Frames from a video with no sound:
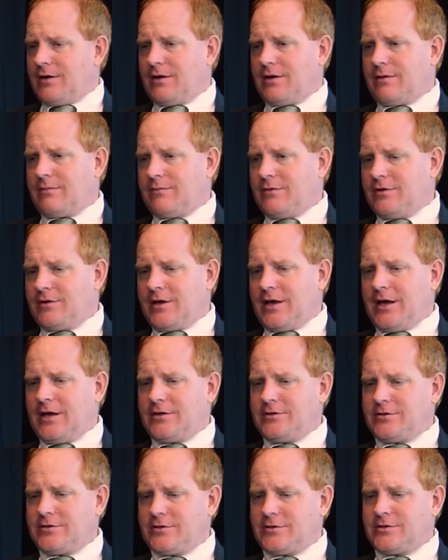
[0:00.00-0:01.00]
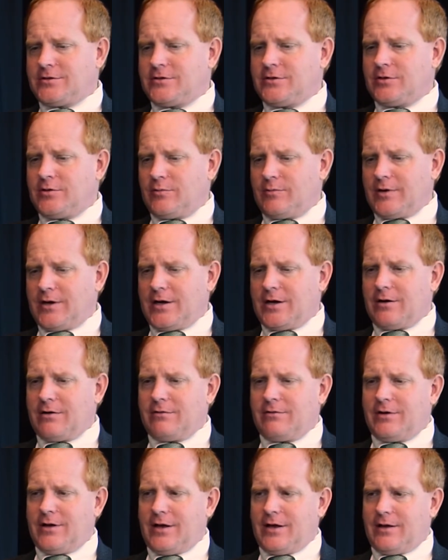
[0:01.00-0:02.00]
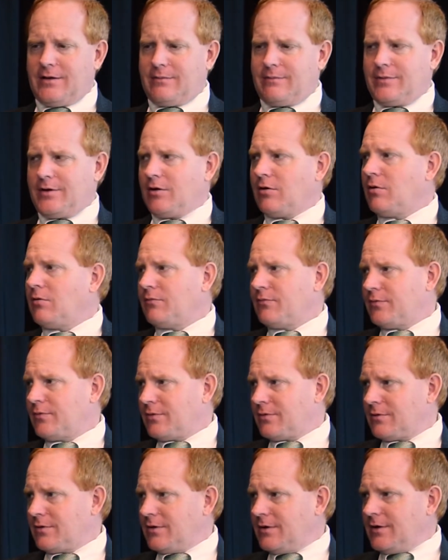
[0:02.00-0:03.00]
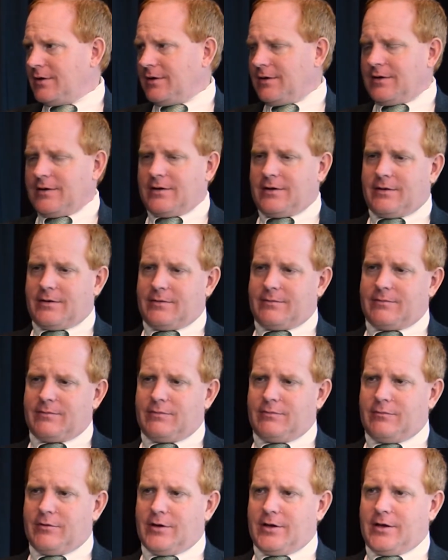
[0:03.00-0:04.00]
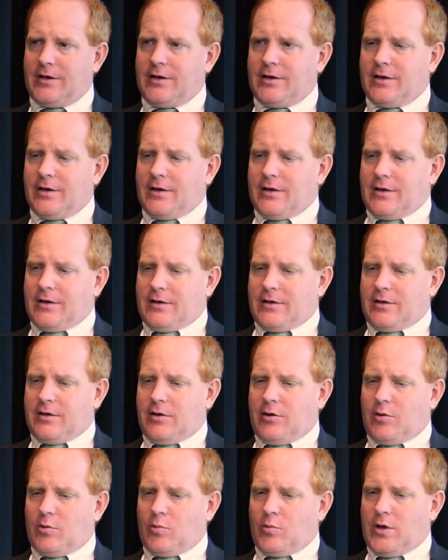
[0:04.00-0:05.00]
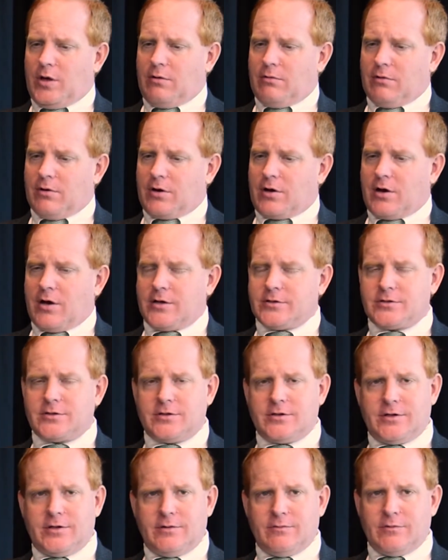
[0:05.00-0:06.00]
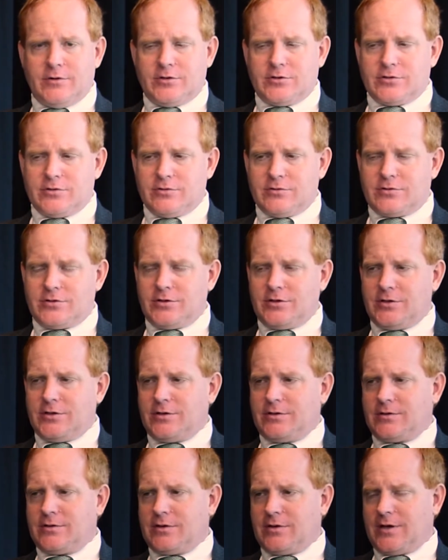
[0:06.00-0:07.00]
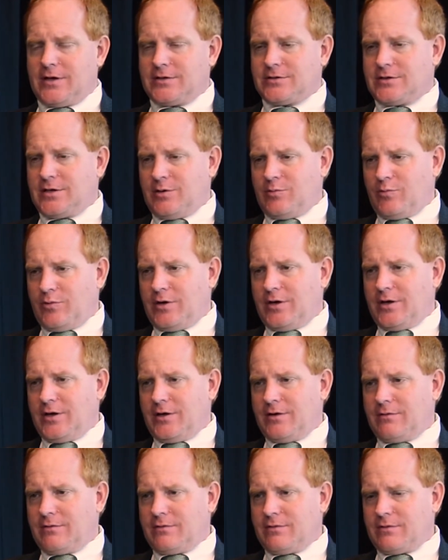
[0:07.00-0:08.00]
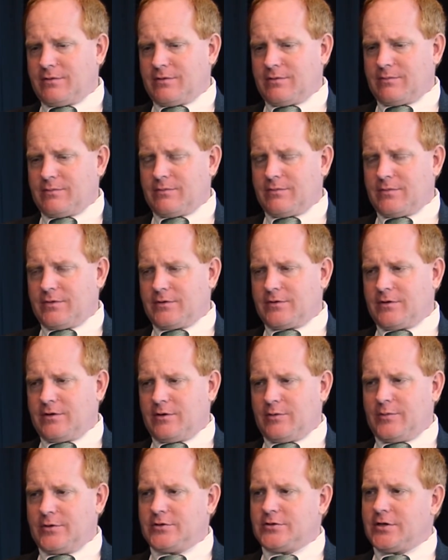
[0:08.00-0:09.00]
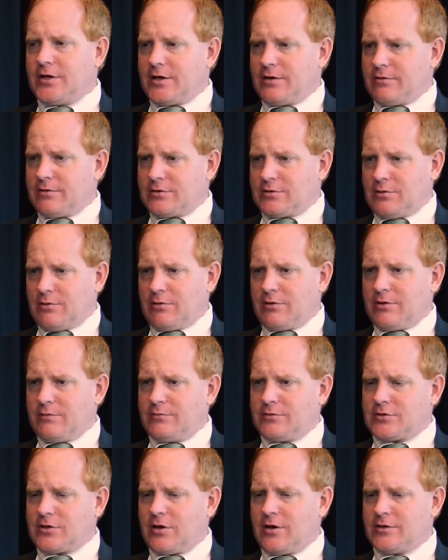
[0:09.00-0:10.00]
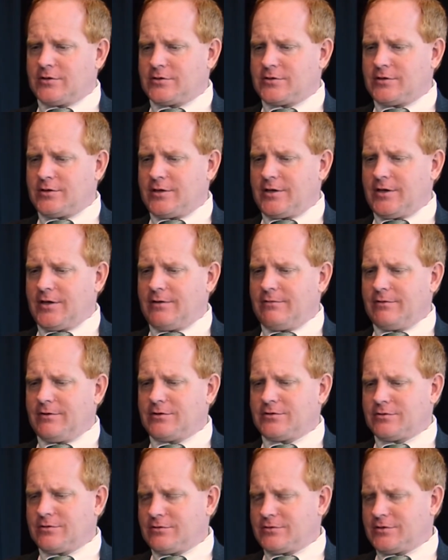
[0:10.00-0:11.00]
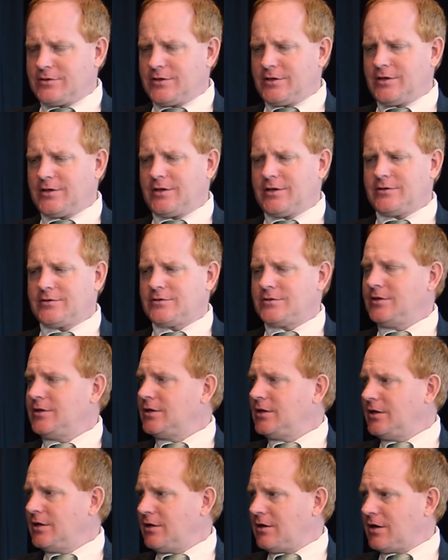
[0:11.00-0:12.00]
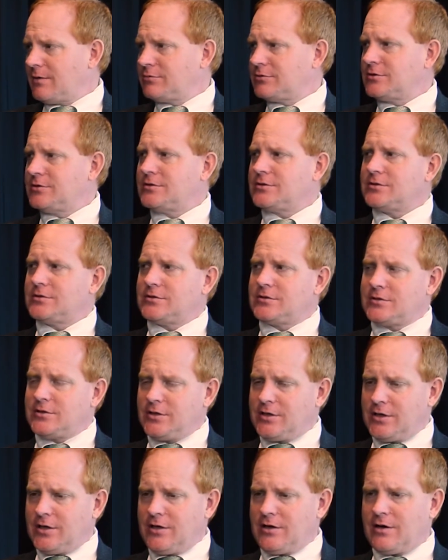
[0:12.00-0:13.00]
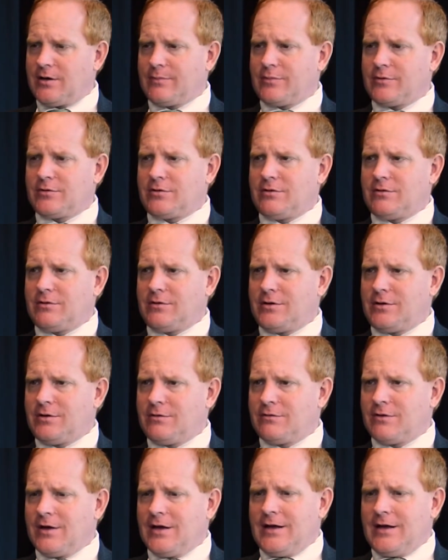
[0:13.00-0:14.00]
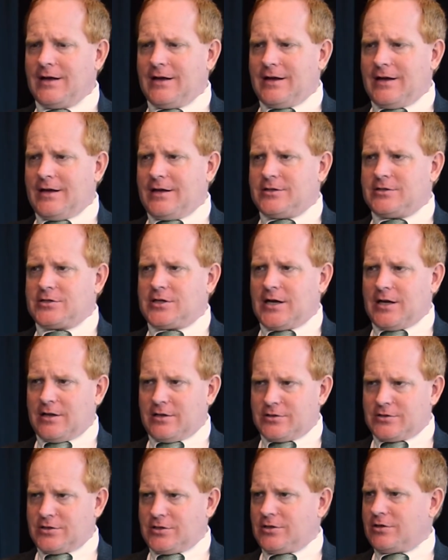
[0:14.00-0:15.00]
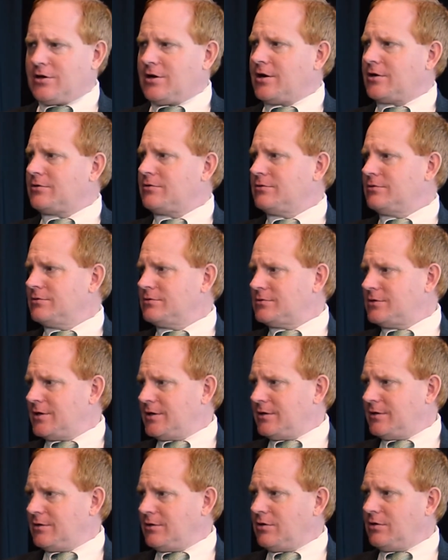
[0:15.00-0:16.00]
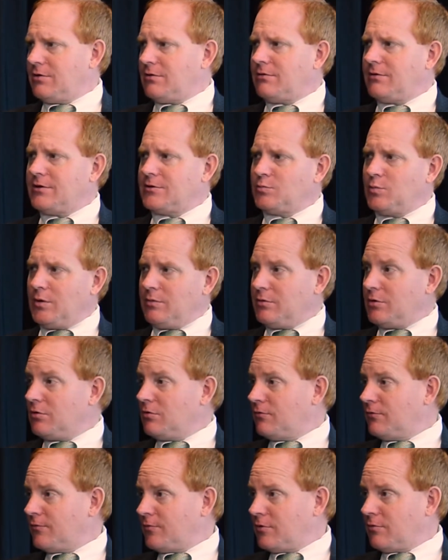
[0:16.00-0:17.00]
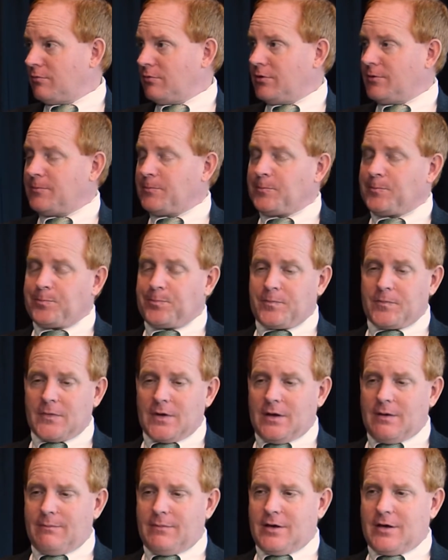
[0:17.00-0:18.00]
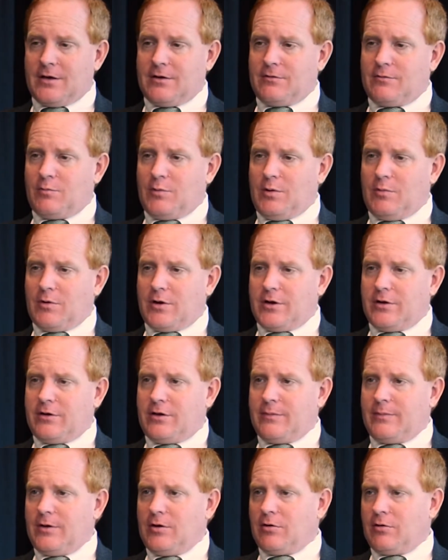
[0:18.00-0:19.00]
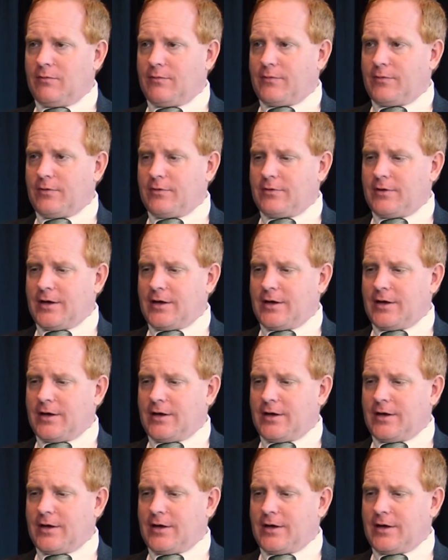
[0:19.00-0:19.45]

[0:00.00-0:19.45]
You can't just sit around and be hopeful. Really, you know, we were constantly researching, and I say we, that's a little bit generous. Lorna was constantly researching and seeking options and seeking opportunities and challenging doctors, and, you know, as we would go forward, because we wanted to be hopeful.